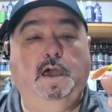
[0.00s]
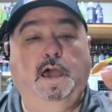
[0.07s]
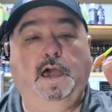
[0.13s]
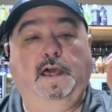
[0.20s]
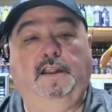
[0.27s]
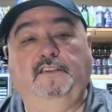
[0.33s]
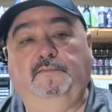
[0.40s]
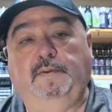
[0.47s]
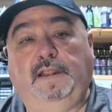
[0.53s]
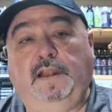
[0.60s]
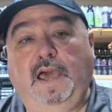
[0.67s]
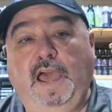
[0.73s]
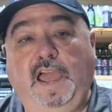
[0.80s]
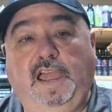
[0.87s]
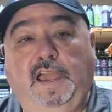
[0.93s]
and has been
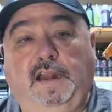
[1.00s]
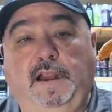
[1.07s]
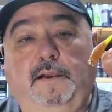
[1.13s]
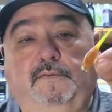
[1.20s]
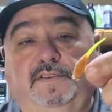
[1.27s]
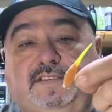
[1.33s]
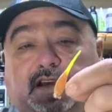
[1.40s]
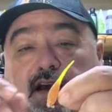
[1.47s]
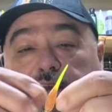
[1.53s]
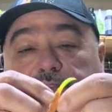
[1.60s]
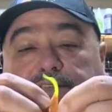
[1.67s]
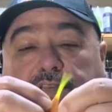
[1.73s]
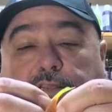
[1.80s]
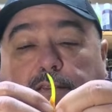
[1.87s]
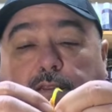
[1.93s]
hanging ever
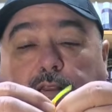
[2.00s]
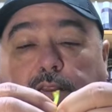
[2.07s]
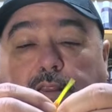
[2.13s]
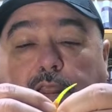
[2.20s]
since, and